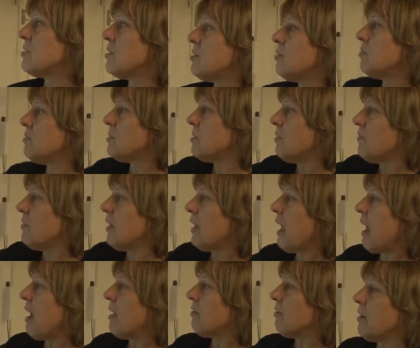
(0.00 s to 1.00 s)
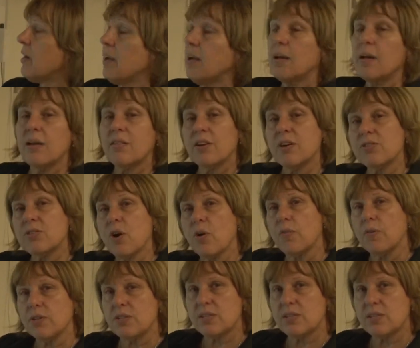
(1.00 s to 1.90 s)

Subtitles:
the use of the gallery. There's over